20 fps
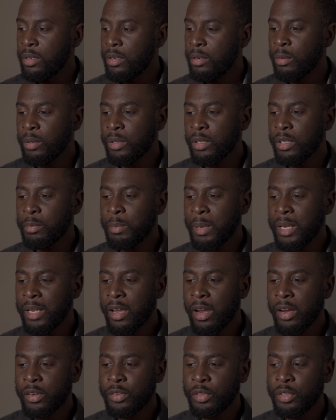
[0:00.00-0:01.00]
What's this main
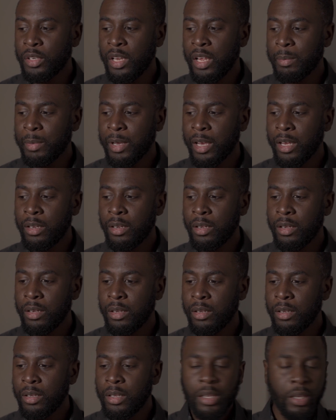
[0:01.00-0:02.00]
character's name again?
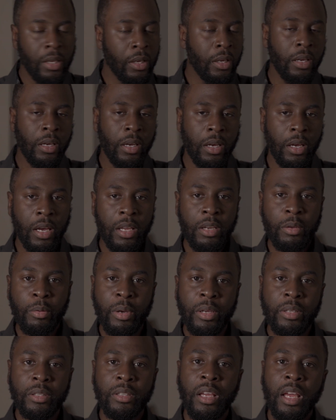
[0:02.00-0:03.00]

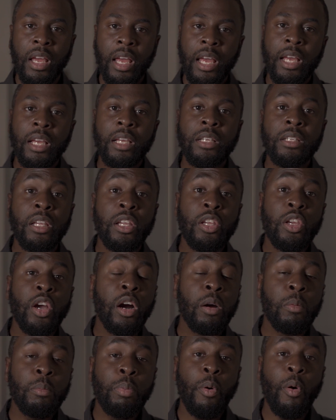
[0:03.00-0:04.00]
Anyways, he's a
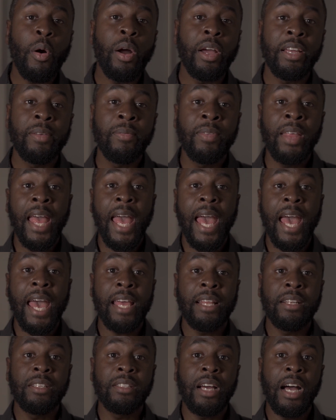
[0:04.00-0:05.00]
young boy,
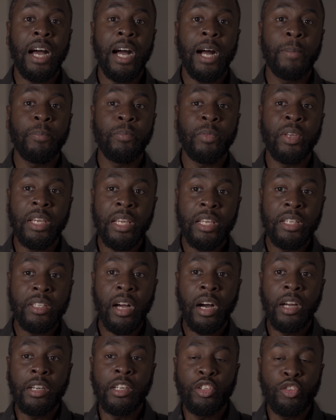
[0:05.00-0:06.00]
and he's
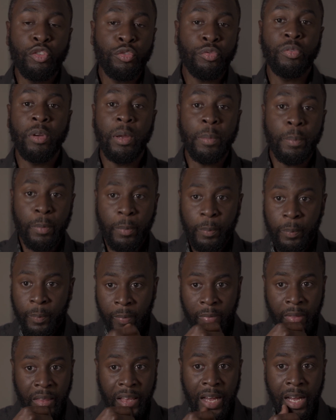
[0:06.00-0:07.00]
on a trip
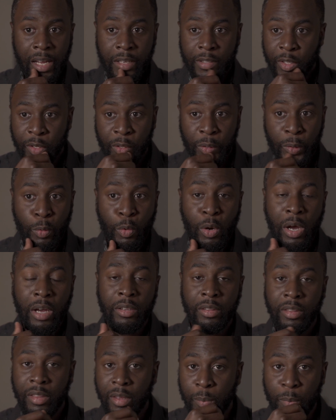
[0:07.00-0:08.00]
to
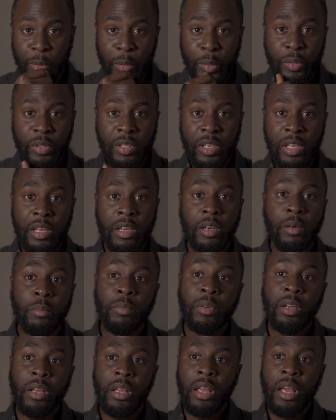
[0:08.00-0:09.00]
the
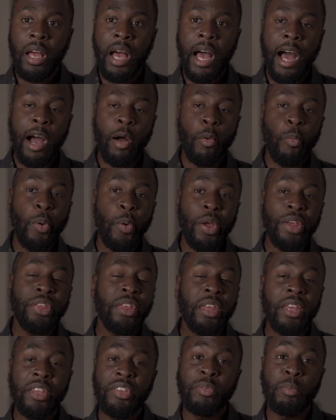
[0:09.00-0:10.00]
museum with
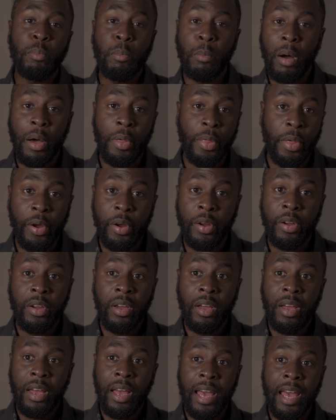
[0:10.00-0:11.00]
his mother.
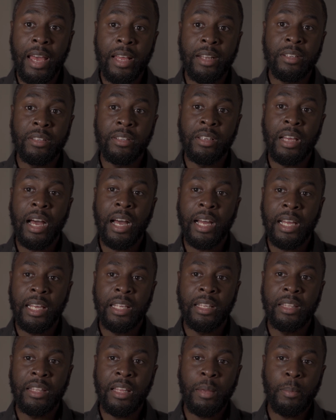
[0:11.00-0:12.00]
And
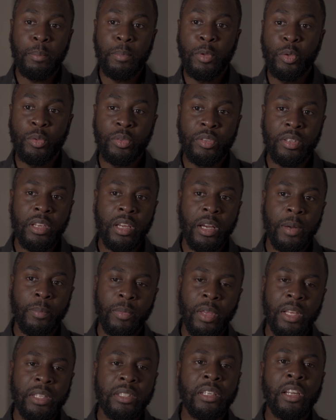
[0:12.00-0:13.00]
in the museum,
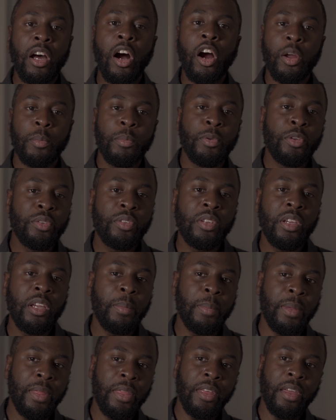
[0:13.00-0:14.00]
it's an art
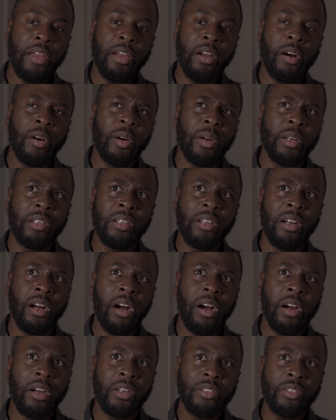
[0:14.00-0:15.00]
museum, and they are an
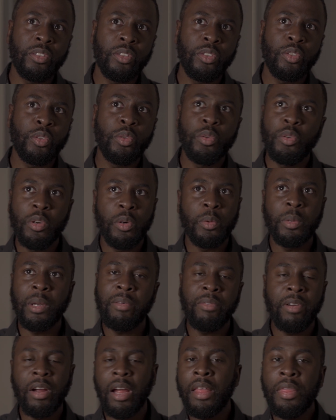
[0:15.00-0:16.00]
art studio or
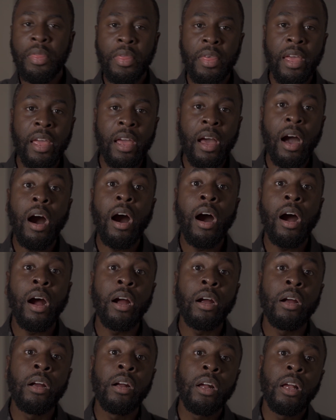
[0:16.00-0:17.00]
whatever, and they
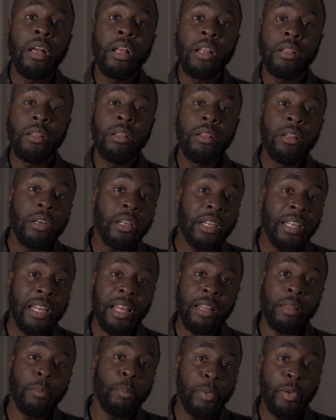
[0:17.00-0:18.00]
are looking
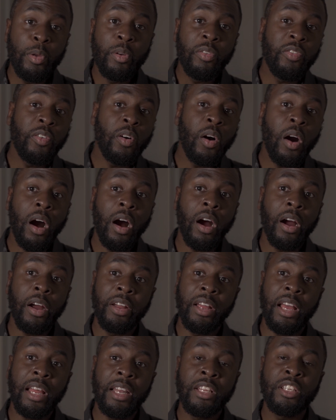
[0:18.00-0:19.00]
at beautiful art,
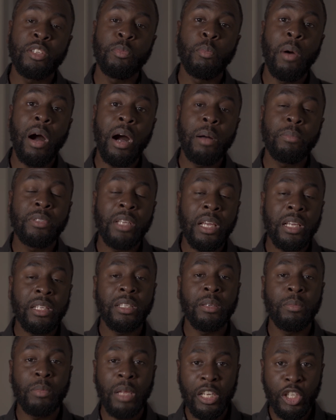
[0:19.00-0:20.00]
and his mom takes
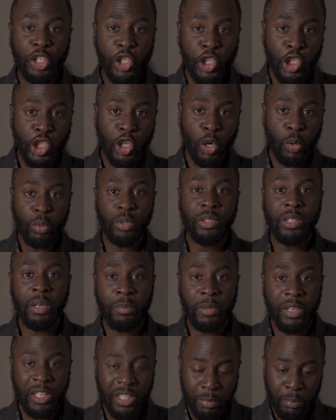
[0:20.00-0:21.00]
him and shows him
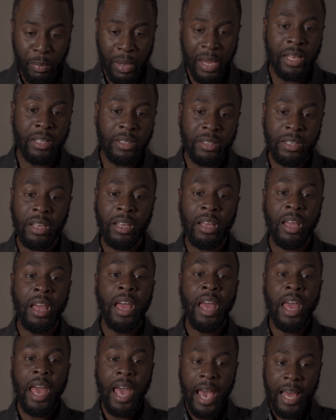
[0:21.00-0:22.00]
this painting,
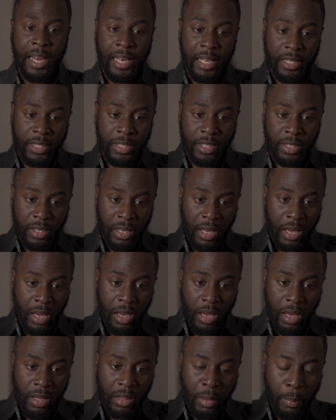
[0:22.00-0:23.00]
and it's
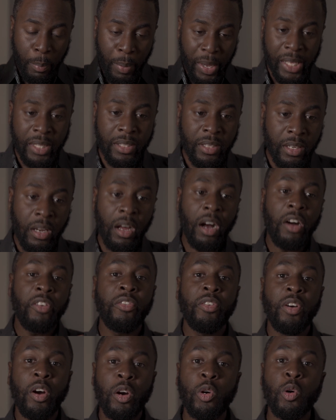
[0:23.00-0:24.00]
the painting of
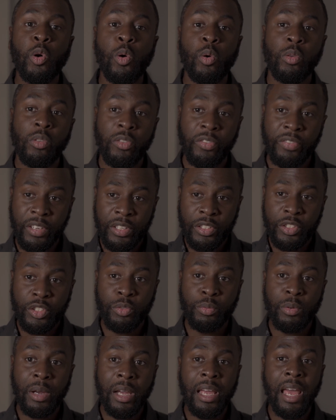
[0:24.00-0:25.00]
a
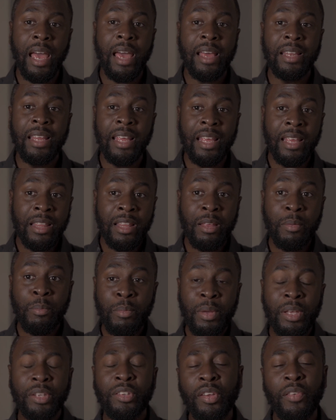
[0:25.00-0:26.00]
goldfinch, right? And in the
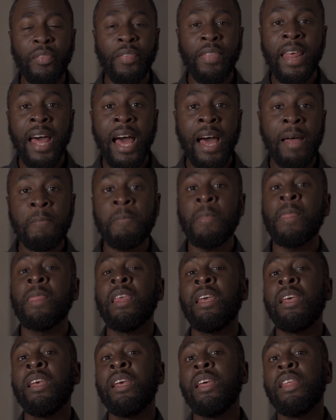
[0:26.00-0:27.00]
midst of that,
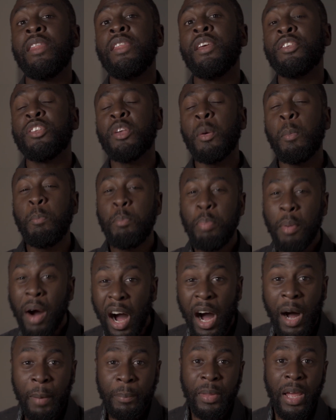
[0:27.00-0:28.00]
there's a
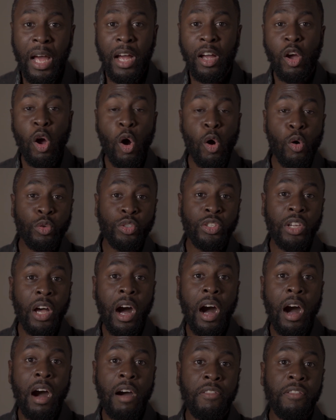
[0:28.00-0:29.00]
bomb that goes
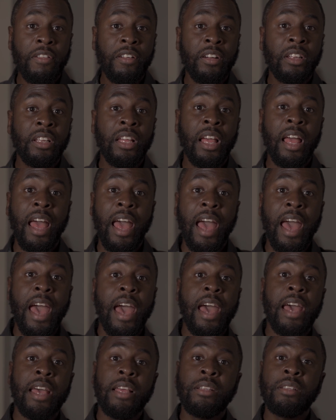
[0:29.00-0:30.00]
off,
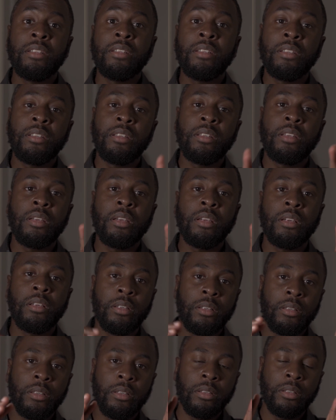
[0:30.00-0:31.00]
and
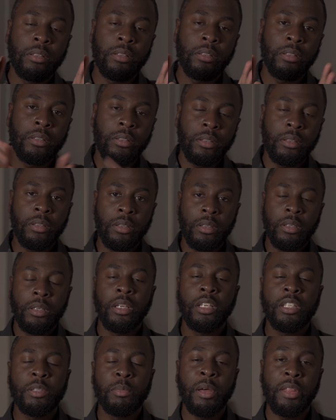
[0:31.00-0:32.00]

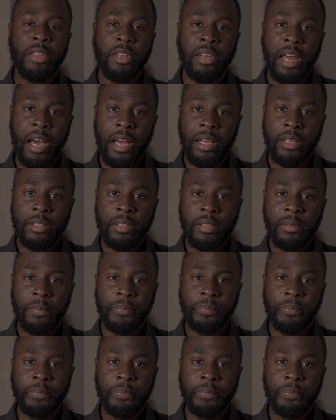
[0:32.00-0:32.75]
his mother dies.